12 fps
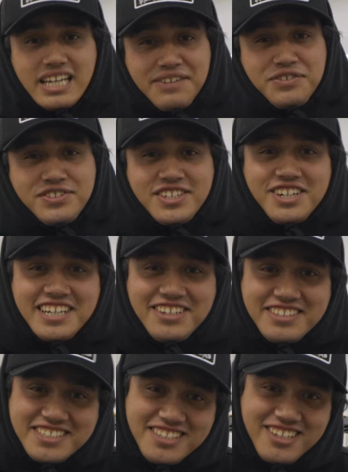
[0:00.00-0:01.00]
If you stuck it
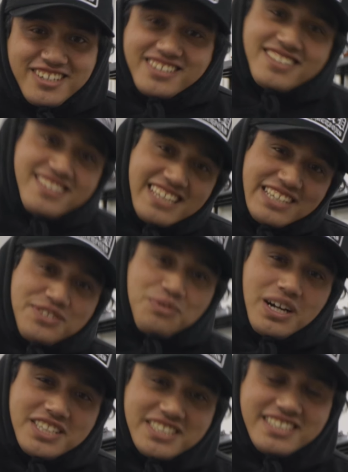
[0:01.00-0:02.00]
out this long, thanks for
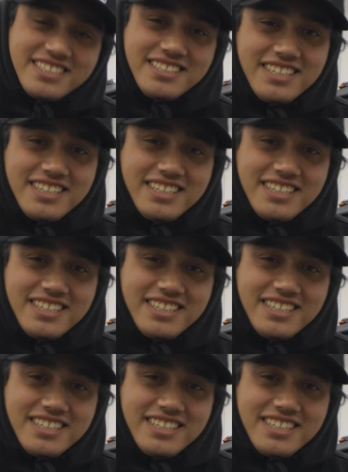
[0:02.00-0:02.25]
watching.